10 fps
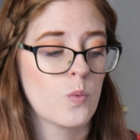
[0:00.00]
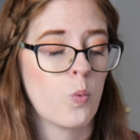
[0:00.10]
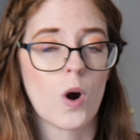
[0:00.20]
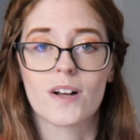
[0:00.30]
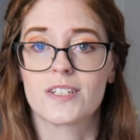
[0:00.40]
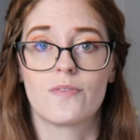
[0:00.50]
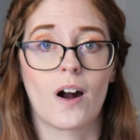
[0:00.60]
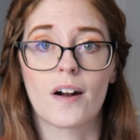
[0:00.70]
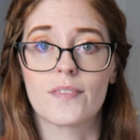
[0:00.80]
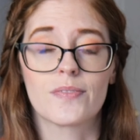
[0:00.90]
works of
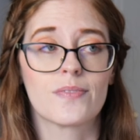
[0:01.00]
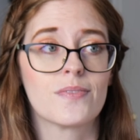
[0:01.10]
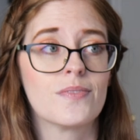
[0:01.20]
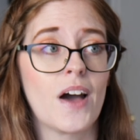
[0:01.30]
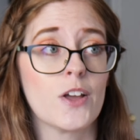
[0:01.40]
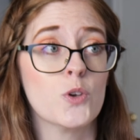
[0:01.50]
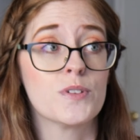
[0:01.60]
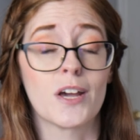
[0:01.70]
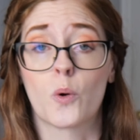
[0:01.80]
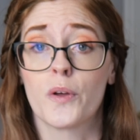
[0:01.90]
art that you
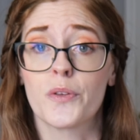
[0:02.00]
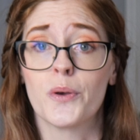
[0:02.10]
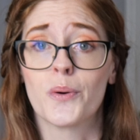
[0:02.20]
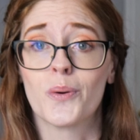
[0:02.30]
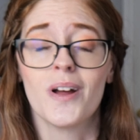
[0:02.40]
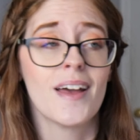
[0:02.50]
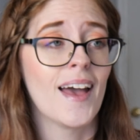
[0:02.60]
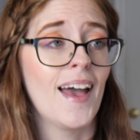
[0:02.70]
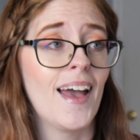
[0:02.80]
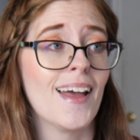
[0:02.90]
take with you
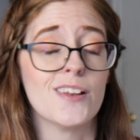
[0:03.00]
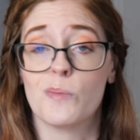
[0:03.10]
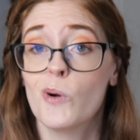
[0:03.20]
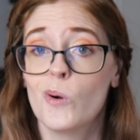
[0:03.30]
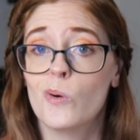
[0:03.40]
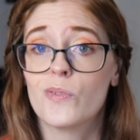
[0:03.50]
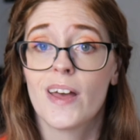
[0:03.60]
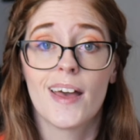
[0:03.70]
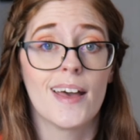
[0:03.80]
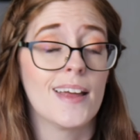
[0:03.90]
and you move
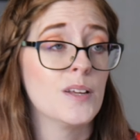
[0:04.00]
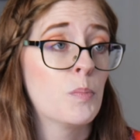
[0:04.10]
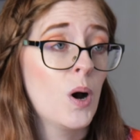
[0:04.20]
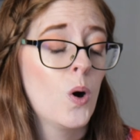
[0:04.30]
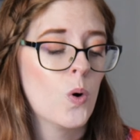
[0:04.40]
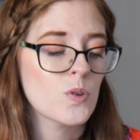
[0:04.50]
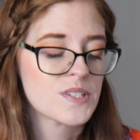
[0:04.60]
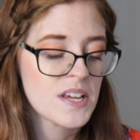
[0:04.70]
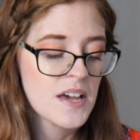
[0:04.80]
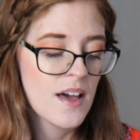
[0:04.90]
and you pose.